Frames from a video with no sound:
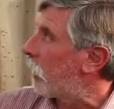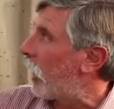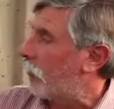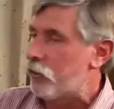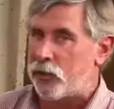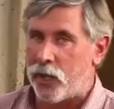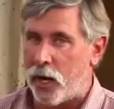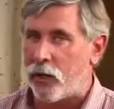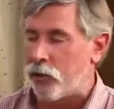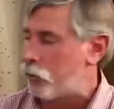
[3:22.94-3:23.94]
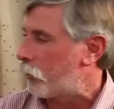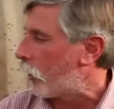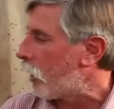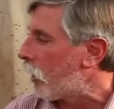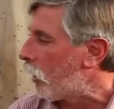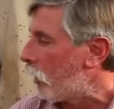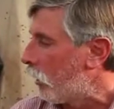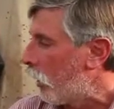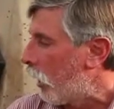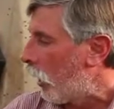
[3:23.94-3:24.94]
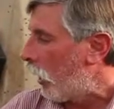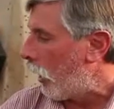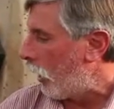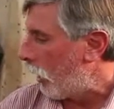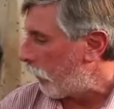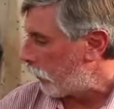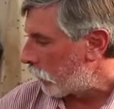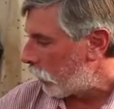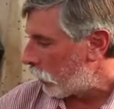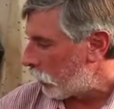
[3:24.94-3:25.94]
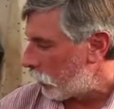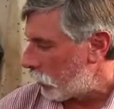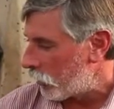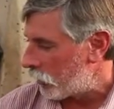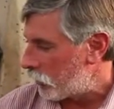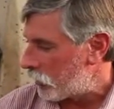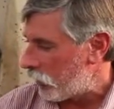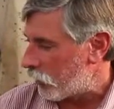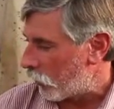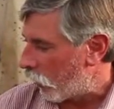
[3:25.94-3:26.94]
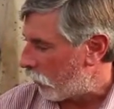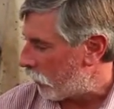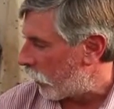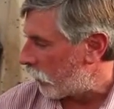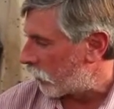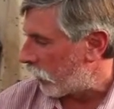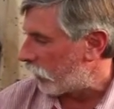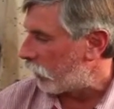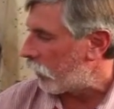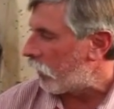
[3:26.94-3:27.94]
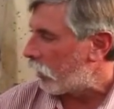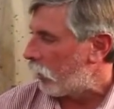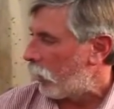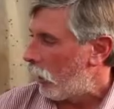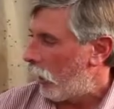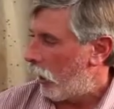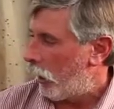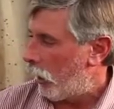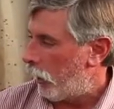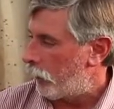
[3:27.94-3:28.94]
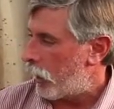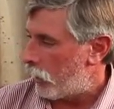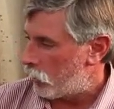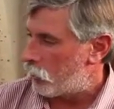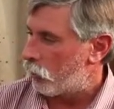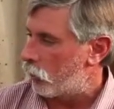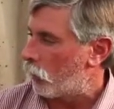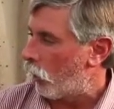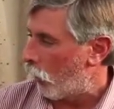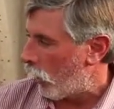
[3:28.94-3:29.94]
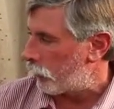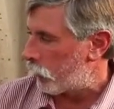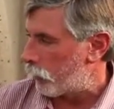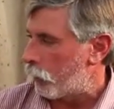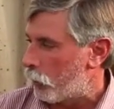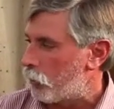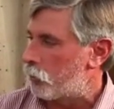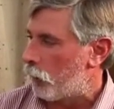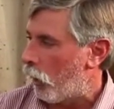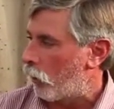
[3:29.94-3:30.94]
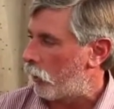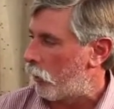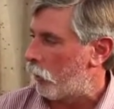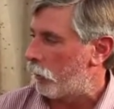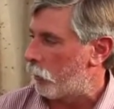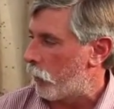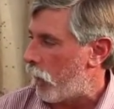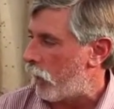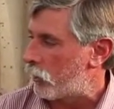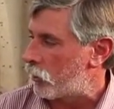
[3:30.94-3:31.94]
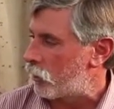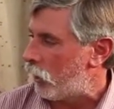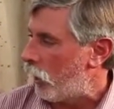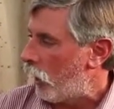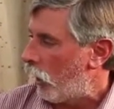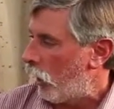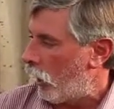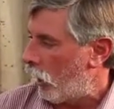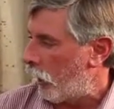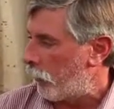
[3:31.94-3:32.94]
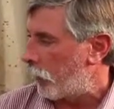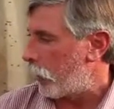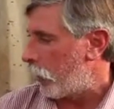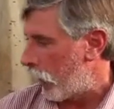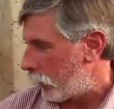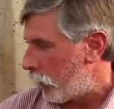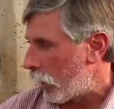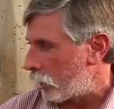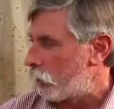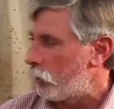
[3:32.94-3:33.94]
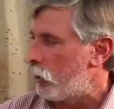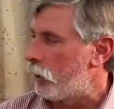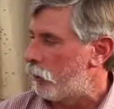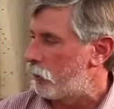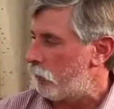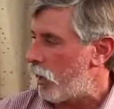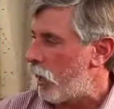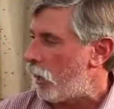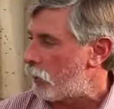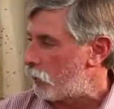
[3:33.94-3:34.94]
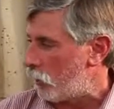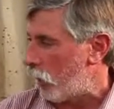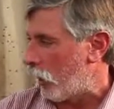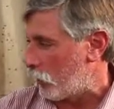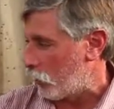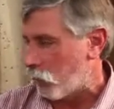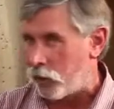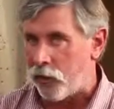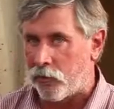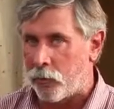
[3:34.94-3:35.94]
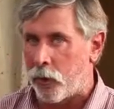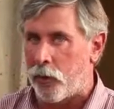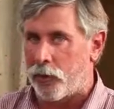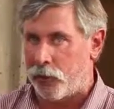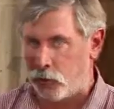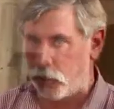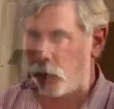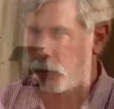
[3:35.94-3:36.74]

have the shade of the tree. You can see they're all very friendly. And she'll grow up to produce milk here on the ranch. At 2 years of age, she'll give birth and start